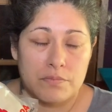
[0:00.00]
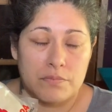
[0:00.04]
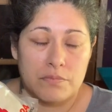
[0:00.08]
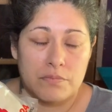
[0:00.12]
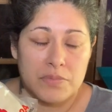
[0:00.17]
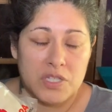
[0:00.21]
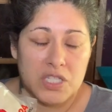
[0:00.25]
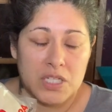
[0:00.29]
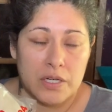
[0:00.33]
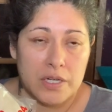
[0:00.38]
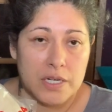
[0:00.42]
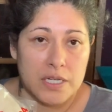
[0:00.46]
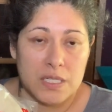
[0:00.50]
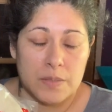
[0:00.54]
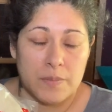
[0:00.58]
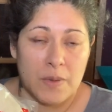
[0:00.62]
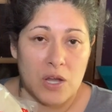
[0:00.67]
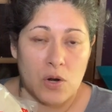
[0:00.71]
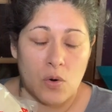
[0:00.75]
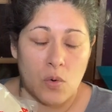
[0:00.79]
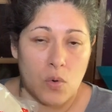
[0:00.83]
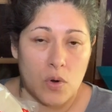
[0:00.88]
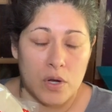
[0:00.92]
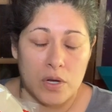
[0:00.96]
serious
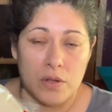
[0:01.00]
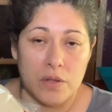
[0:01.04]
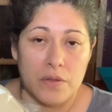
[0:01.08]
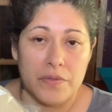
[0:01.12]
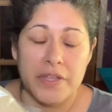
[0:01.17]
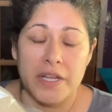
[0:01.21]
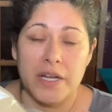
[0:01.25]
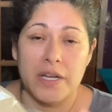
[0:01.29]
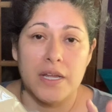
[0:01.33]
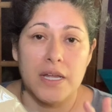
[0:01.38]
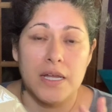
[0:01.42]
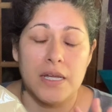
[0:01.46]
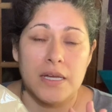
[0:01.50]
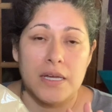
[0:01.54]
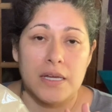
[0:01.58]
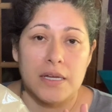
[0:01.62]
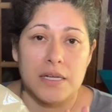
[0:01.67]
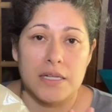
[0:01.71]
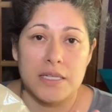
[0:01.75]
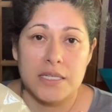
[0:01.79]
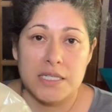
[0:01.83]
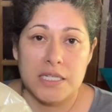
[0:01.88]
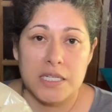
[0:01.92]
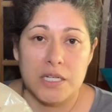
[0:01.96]
amount of oil, then
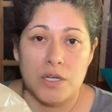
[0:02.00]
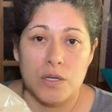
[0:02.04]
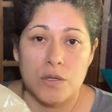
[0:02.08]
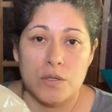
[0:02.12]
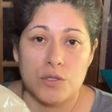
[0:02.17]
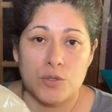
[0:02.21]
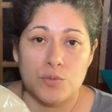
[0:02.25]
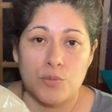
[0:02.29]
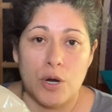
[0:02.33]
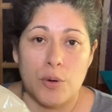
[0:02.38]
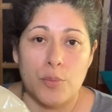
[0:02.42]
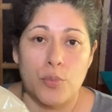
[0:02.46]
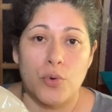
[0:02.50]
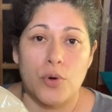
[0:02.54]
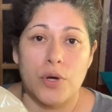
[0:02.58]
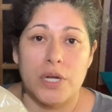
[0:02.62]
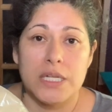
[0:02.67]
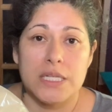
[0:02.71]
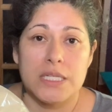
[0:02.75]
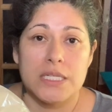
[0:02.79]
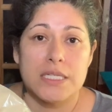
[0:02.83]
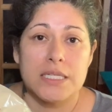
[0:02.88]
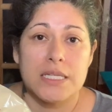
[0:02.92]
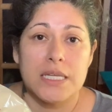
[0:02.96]
it's 0 smart
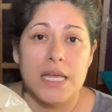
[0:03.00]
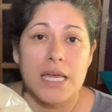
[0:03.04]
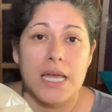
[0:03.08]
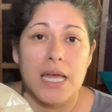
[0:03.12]
points.